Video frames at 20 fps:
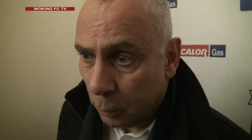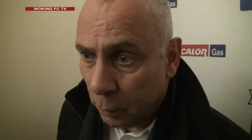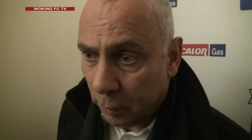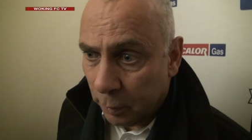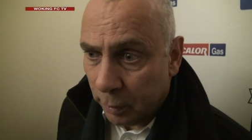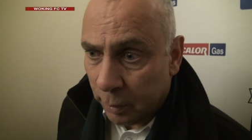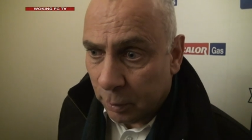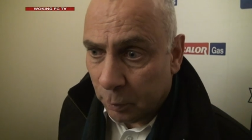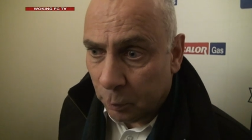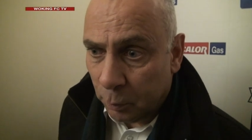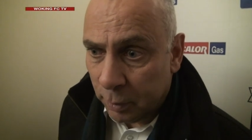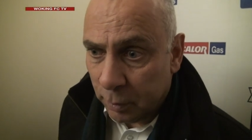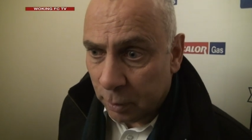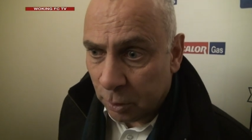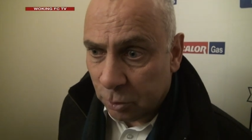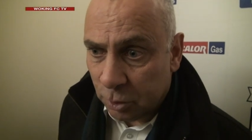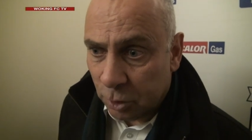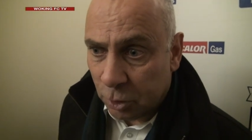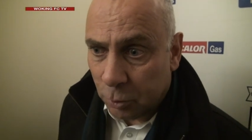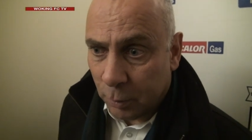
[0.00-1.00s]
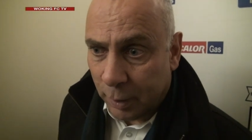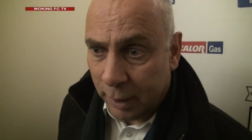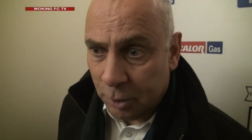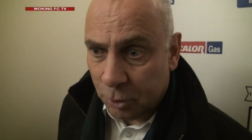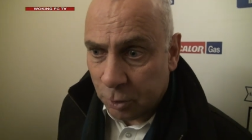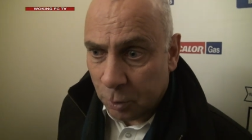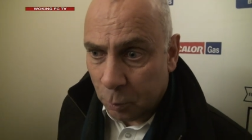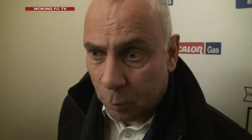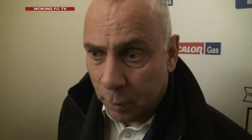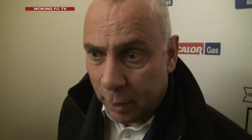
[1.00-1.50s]
are in a, we're in a
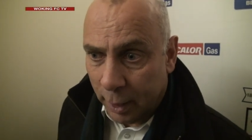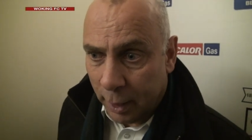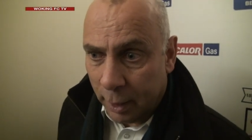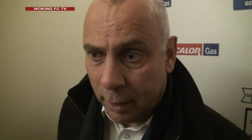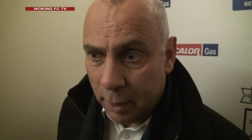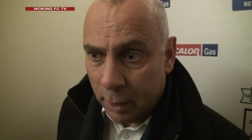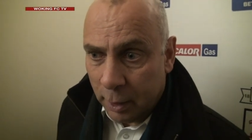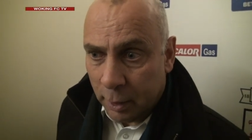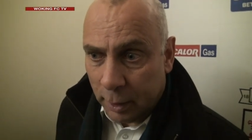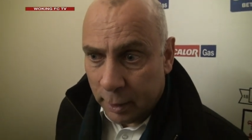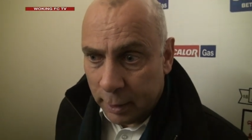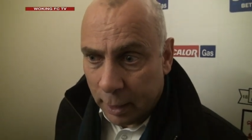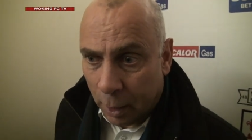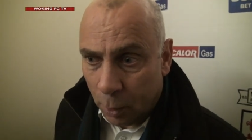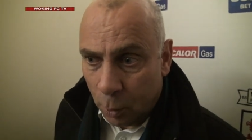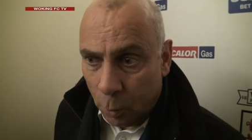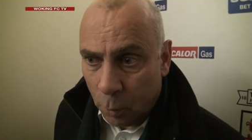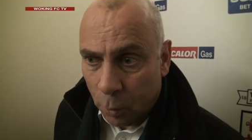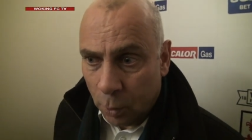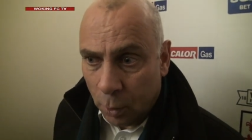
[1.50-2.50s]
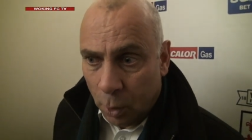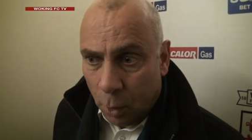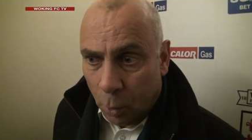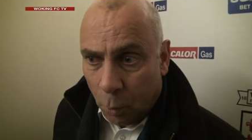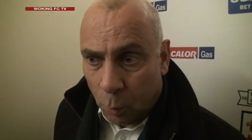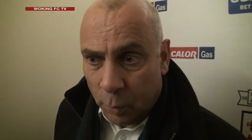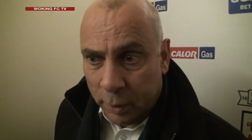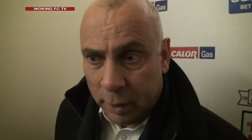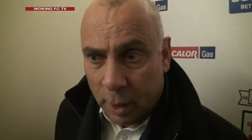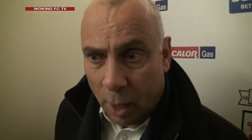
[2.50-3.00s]
situation where you know
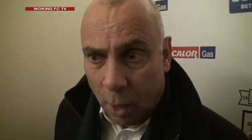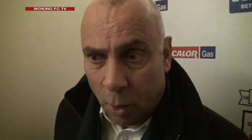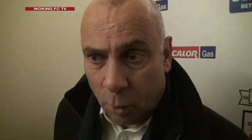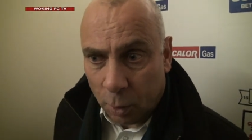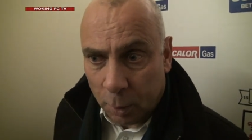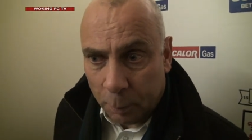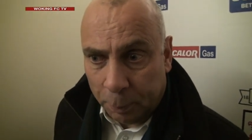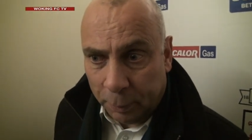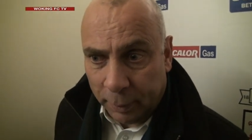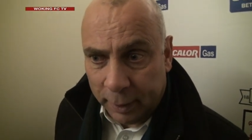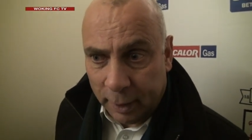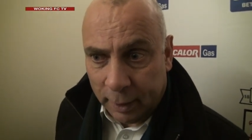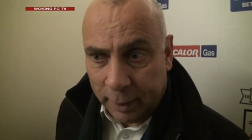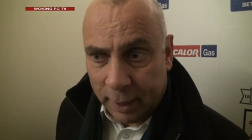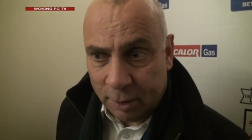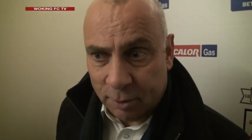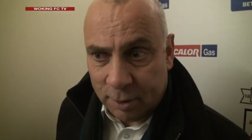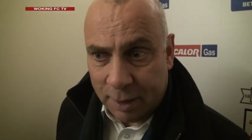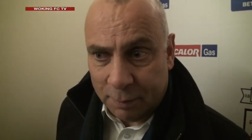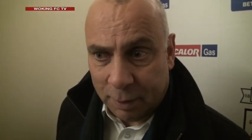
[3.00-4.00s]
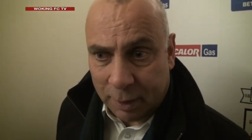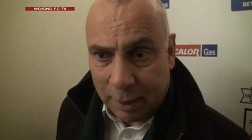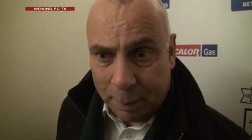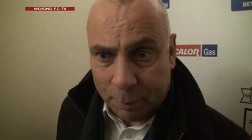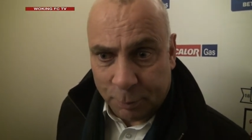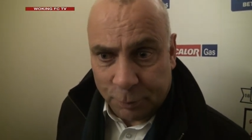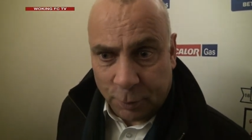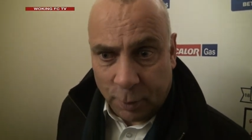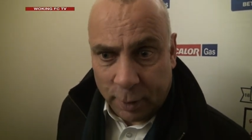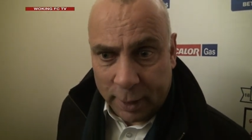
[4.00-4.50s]
we can't compete against other
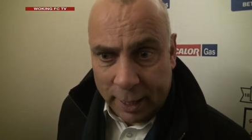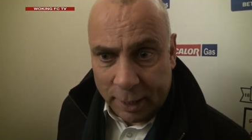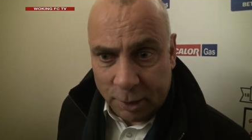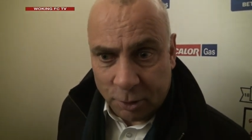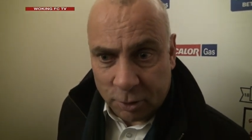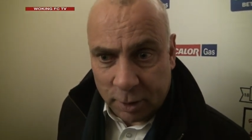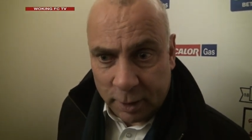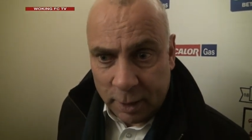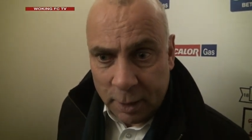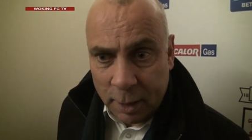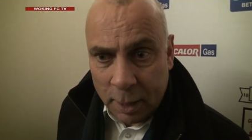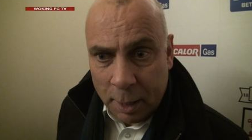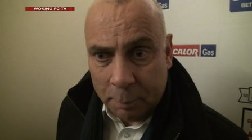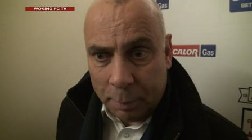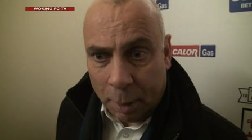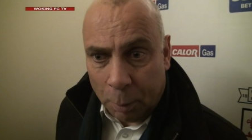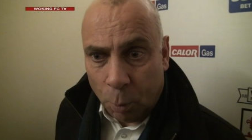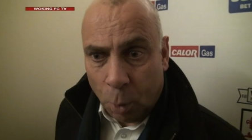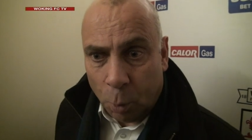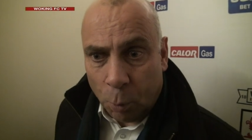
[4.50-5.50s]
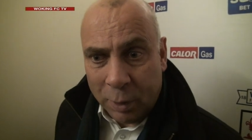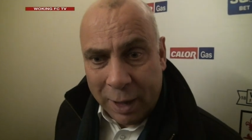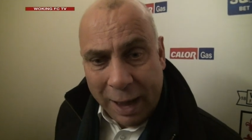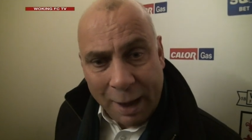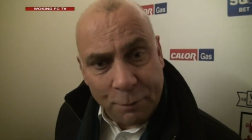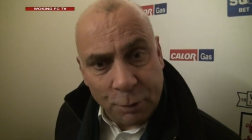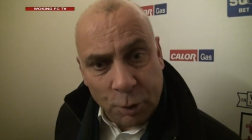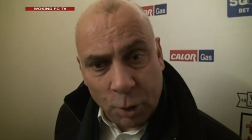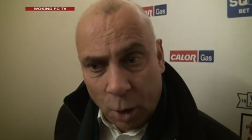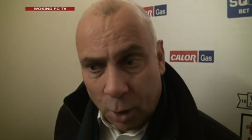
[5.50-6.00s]
clubs financially, but what we
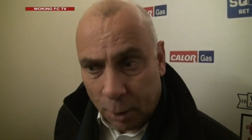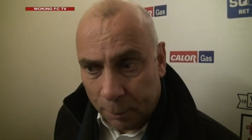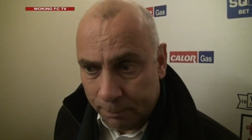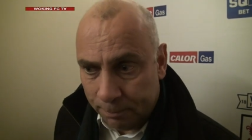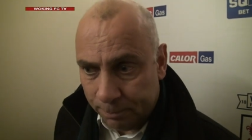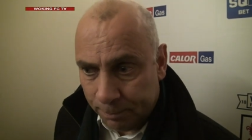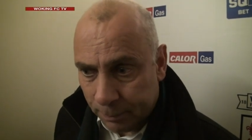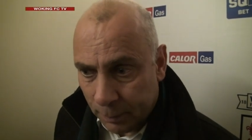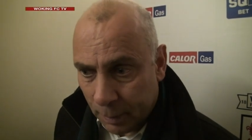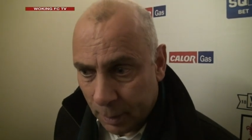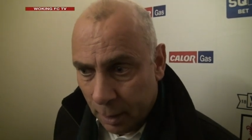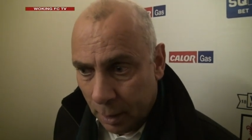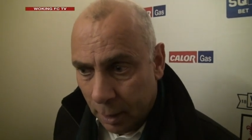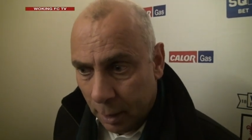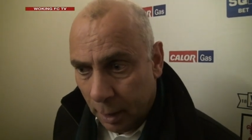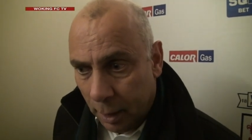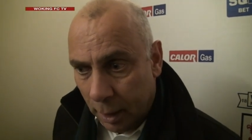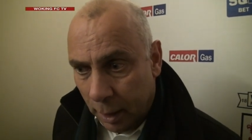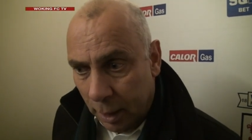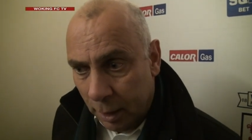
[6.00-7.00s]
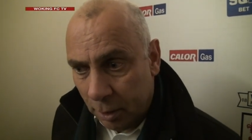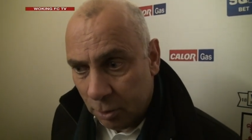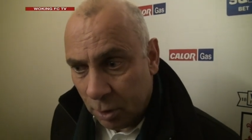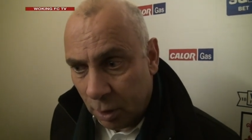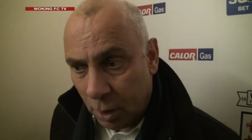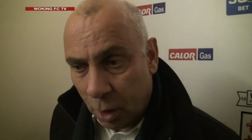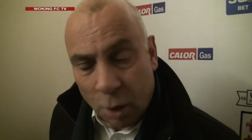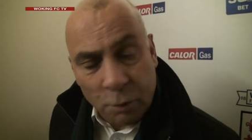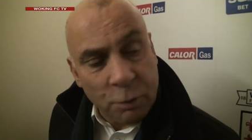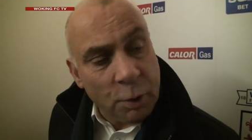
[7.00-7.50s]
have got is
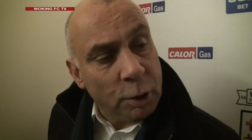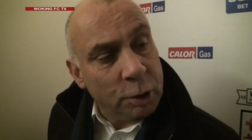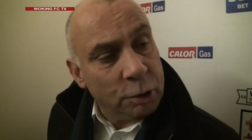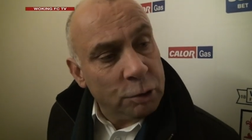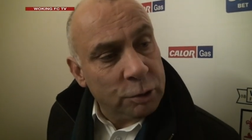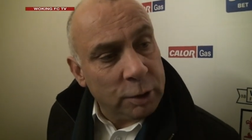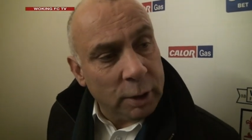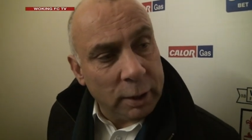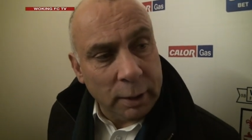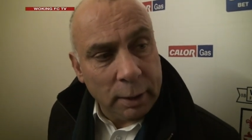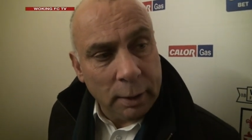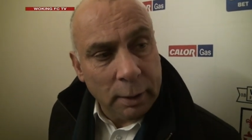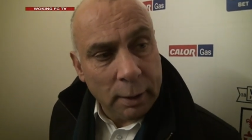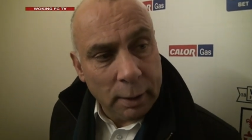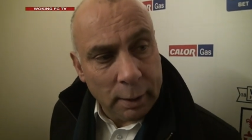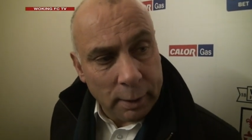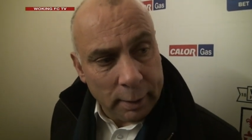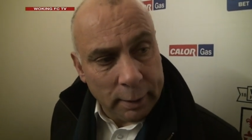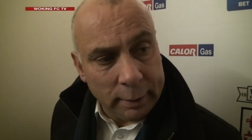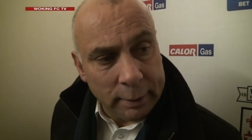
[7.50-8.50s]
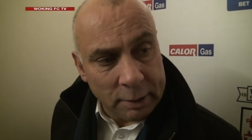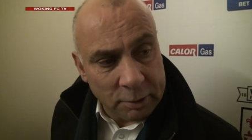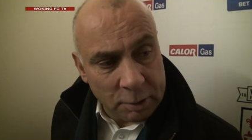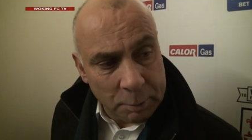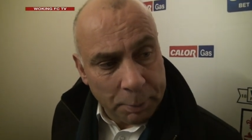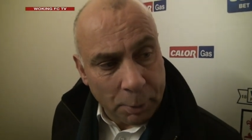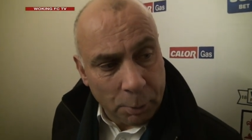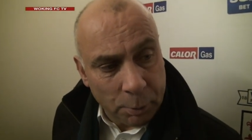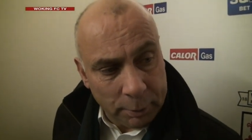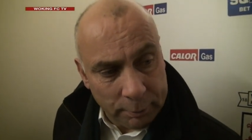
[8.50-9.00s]
a lot of honesty, and that's
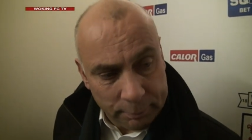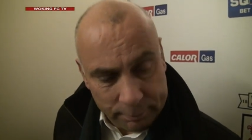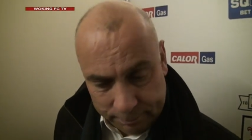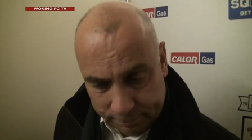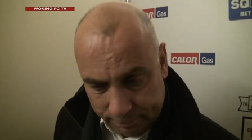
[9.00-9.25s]
important.